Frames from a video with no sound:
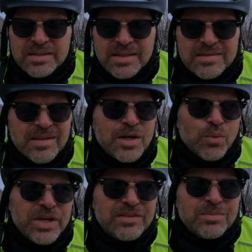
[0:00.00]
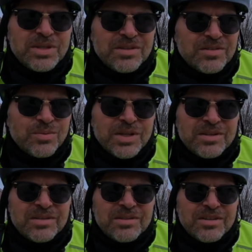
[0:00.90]
that's a lot of weight to be
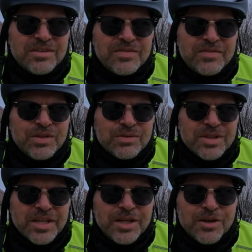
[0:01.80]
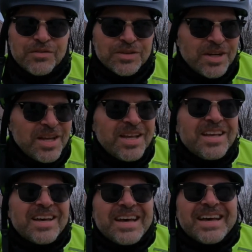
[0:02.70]
swinging a 50-year-old leg over.
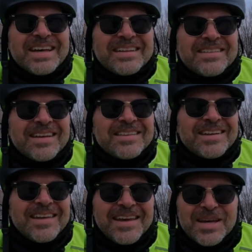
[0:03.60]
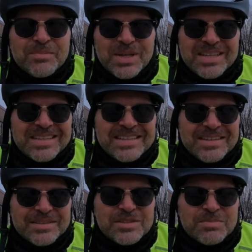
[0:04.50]
Not that I can't, but,
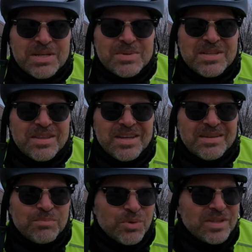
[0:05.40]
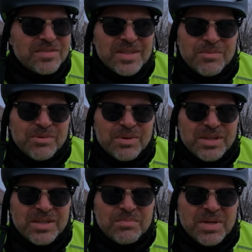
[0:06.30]
you know, it just made me think, boy, this Step Thru
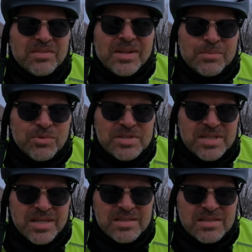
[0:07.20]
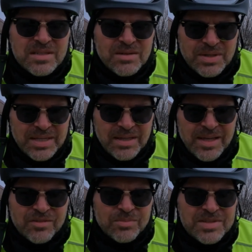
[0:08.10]
really makes a lot more sense. So I
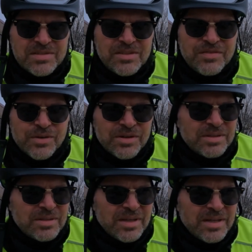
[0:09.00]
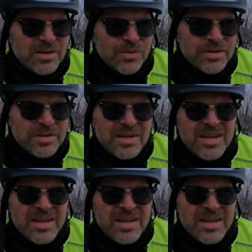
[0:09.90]
canceled my City 4 order